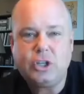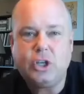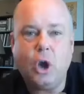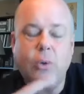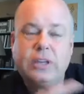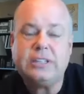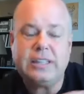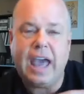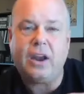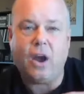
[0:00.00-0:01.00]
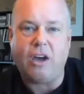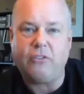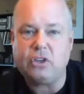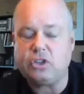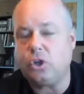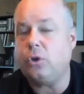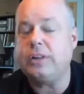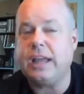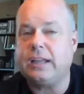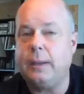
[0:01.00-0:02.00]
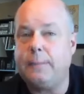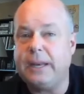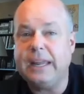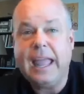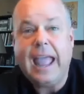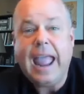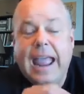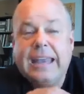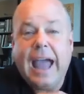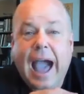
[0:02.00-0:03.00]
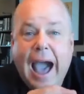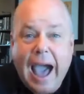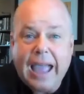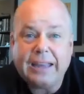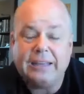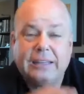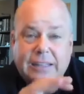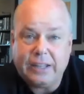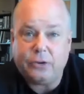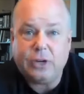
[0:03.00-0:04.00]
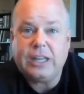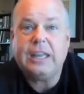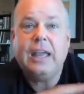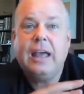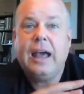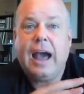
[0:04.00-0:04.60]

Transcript: to go into that office, to go into that company and hide, literally